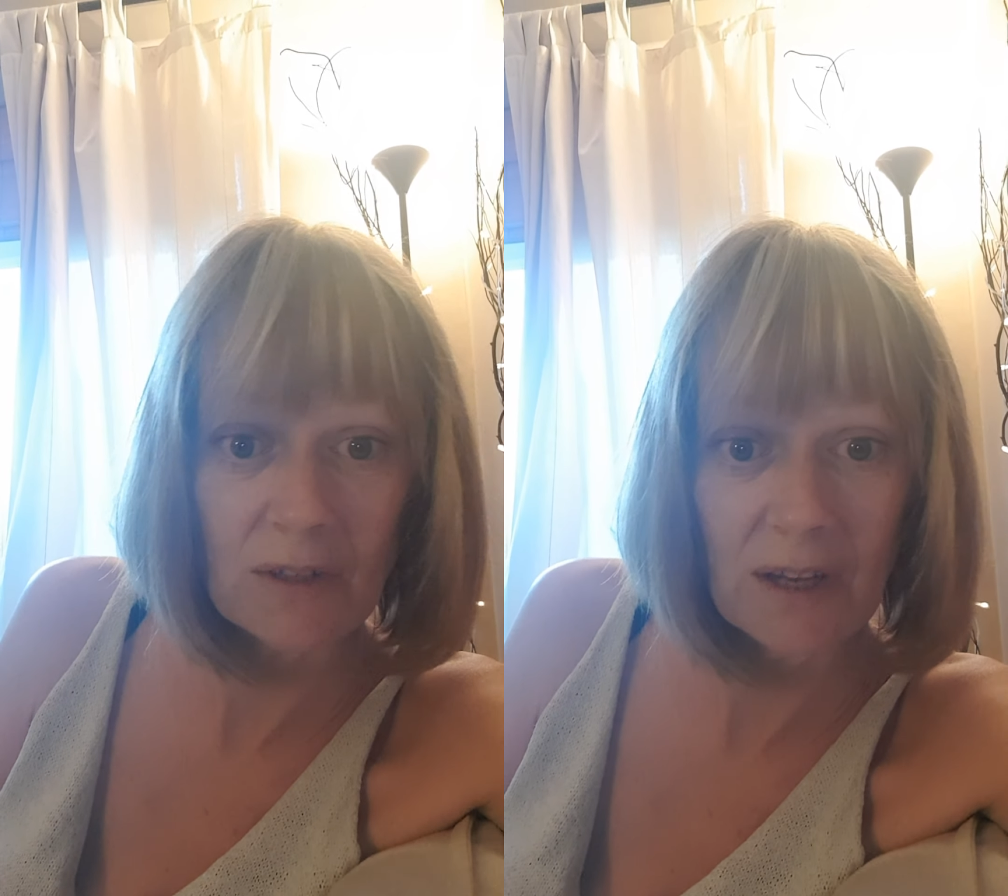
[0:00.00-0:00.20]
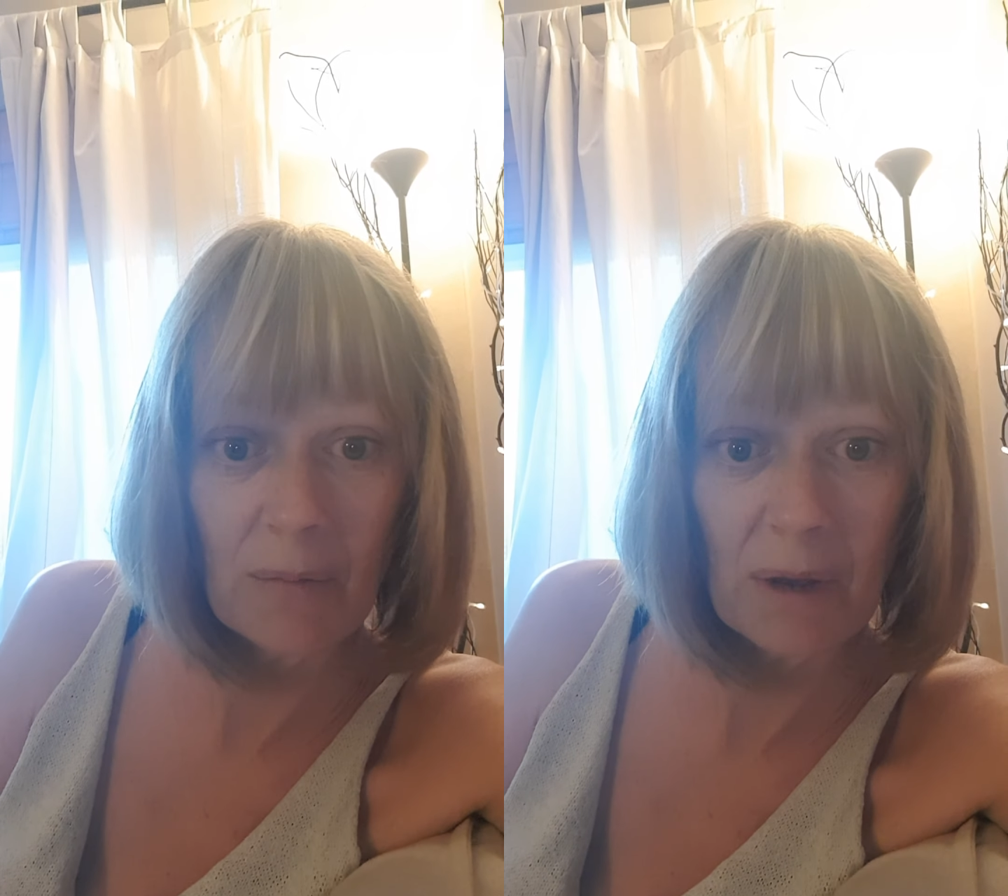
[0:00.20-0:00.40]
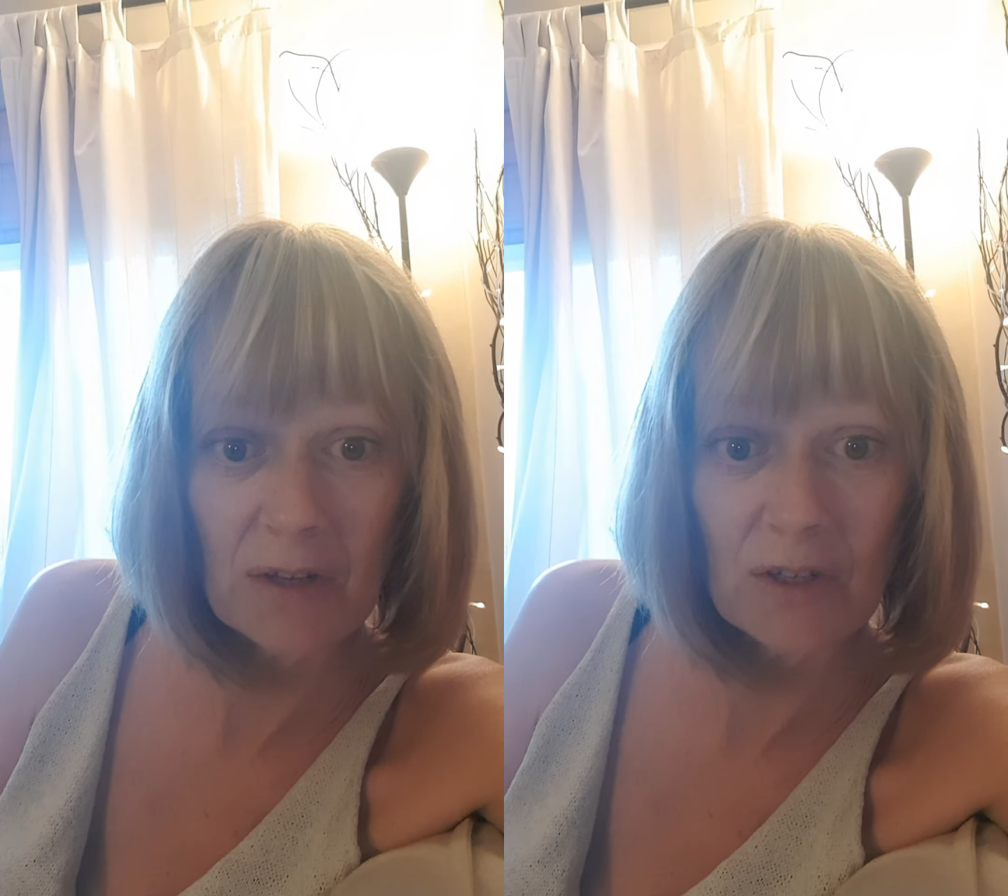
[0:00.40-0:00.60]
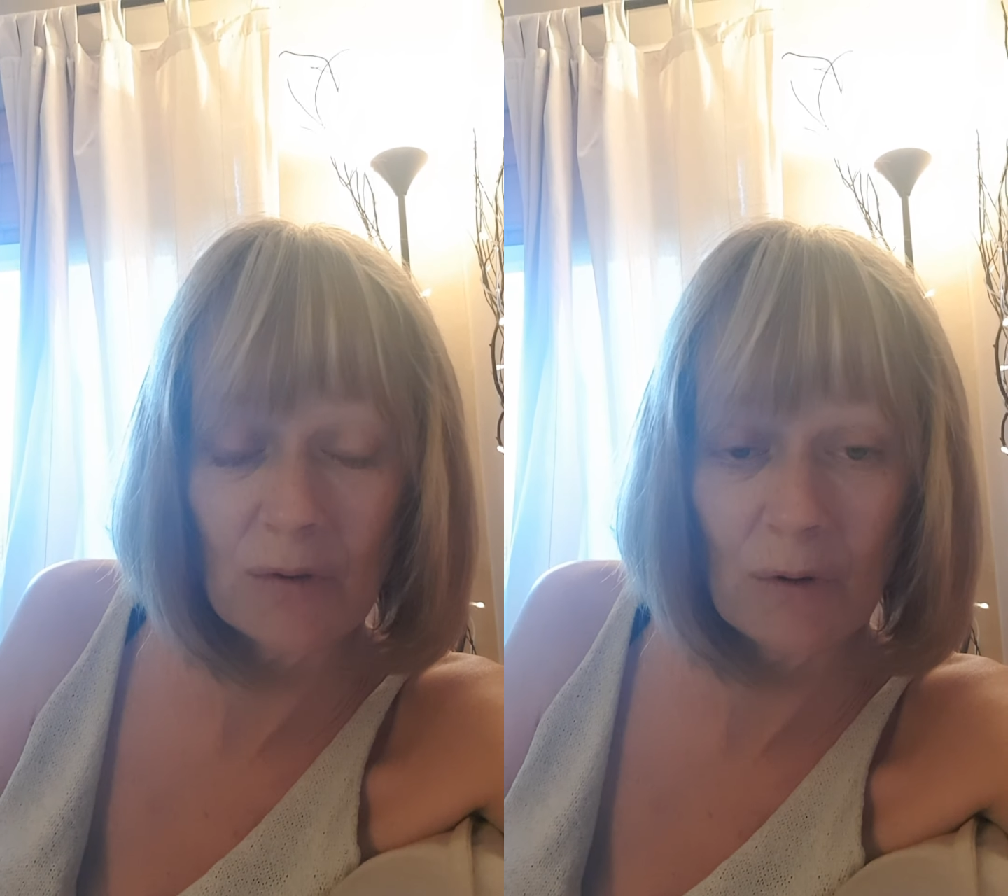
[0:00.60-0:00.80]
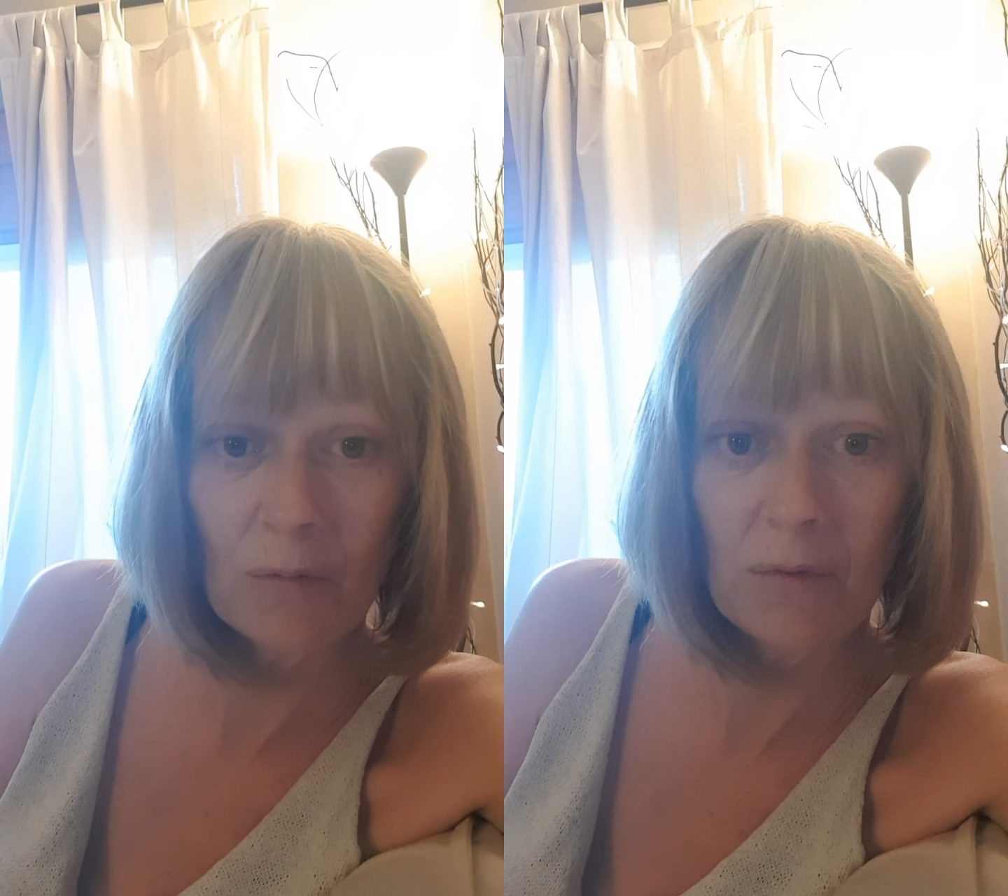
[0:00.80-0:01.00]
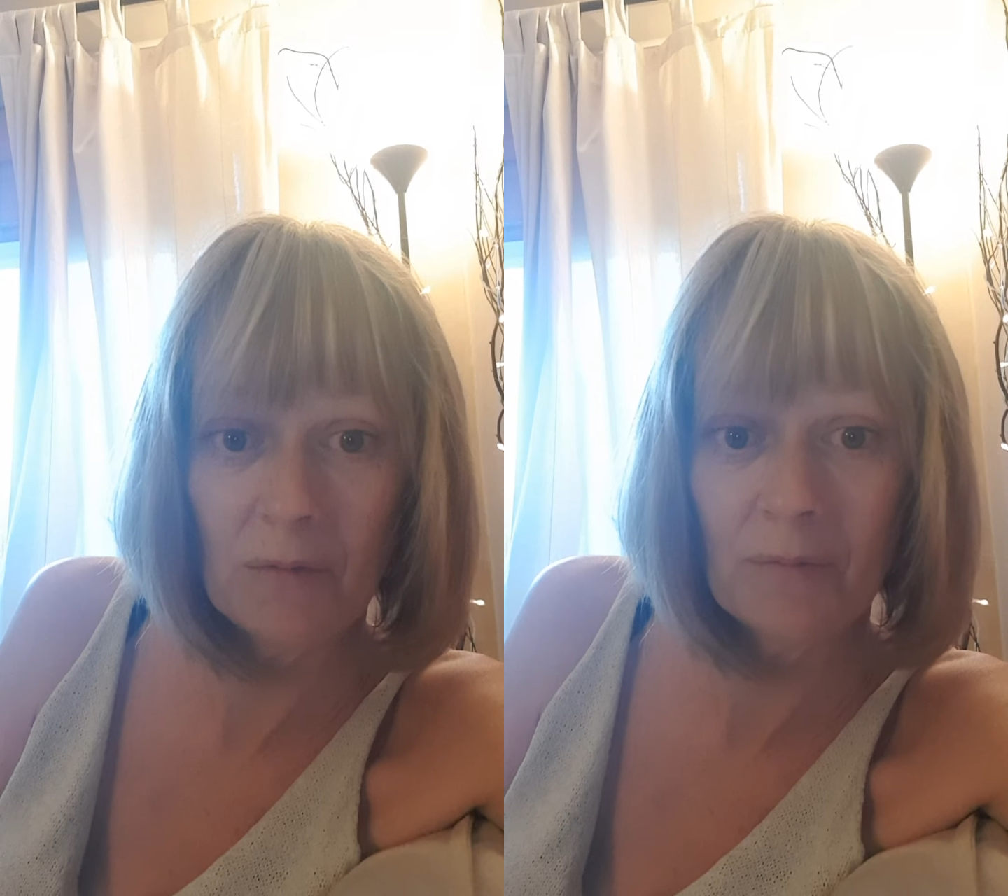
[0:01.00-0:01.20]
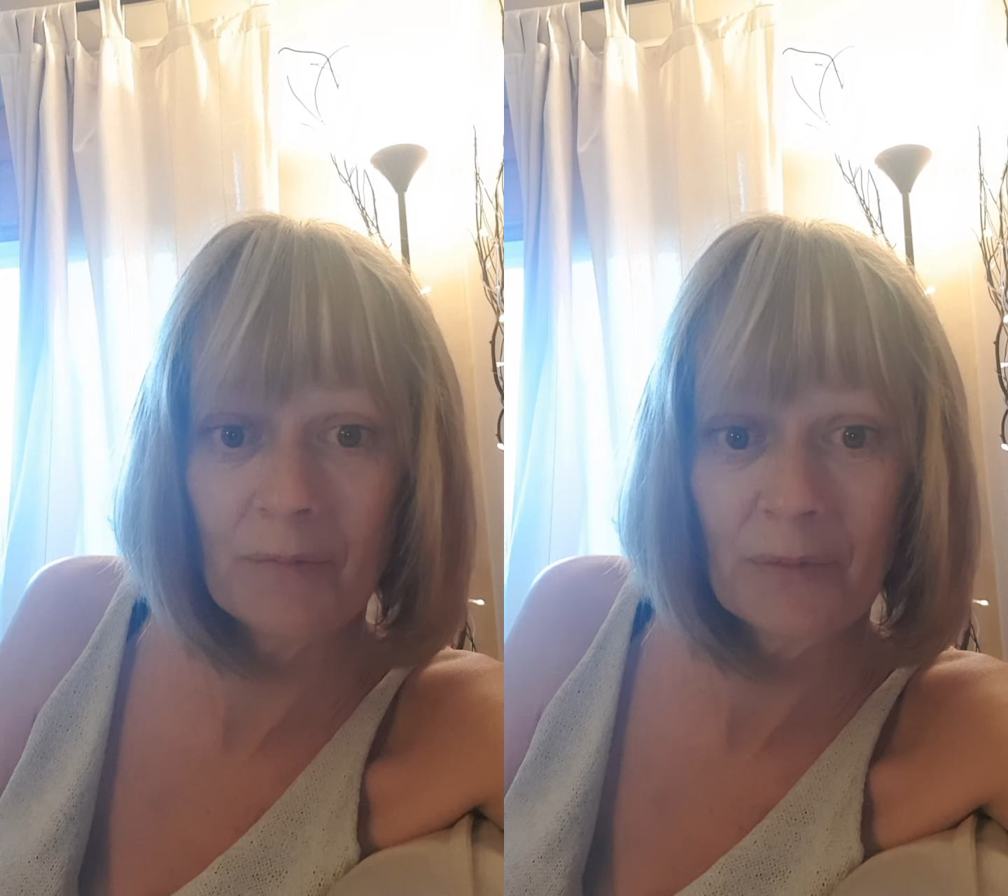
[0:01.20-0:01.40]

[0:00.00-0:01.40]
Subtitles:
to get back to normal.